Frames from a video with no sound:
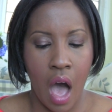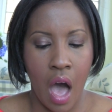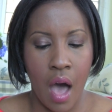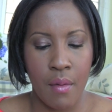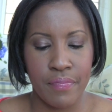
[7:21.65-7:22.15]

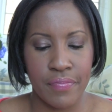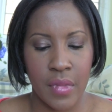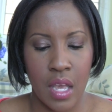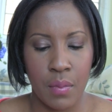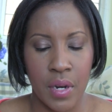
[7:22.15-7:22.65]
Um,
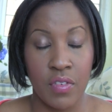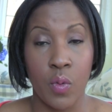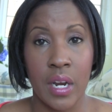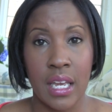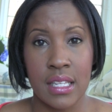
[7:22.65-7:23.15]
but if
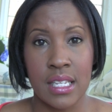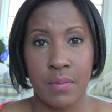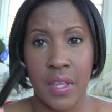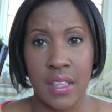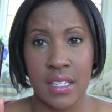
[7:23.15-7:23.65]
you want to get
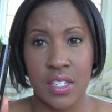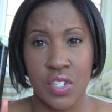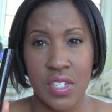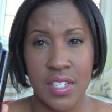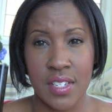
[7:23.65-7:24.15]
something that's
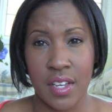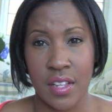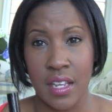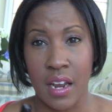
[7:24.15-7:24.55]
just as good,